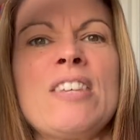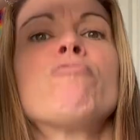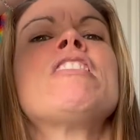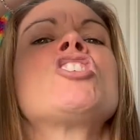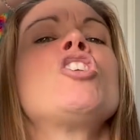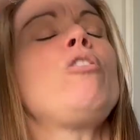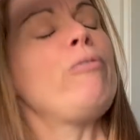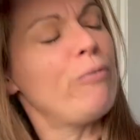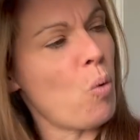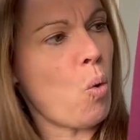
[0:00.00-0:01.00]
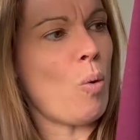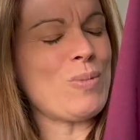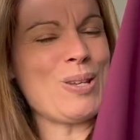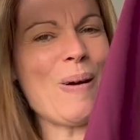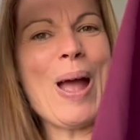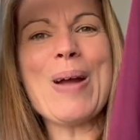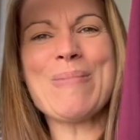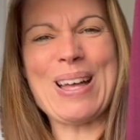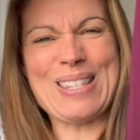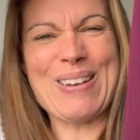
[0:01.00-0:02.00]
original form. So I hope
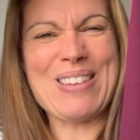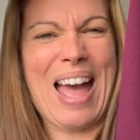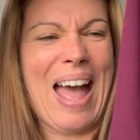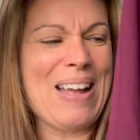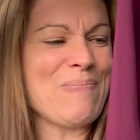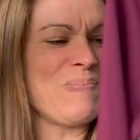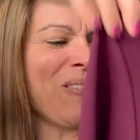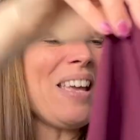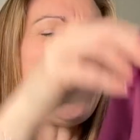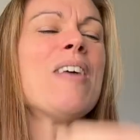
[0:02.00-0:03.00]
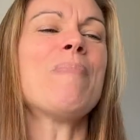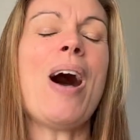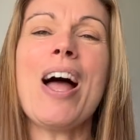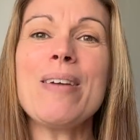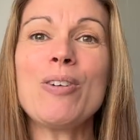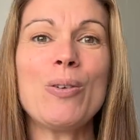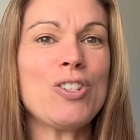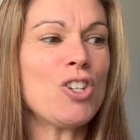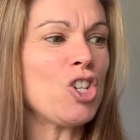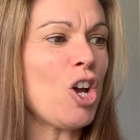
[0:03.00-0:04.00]
that's okay. But I am going
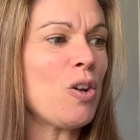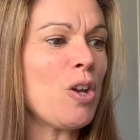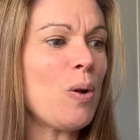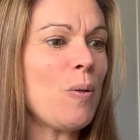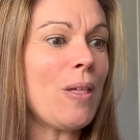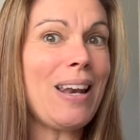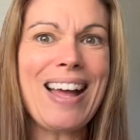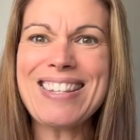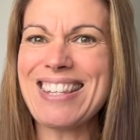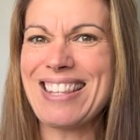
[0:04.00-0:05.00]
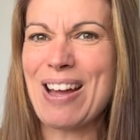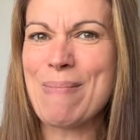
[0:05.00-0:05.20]
to show you the last thing that I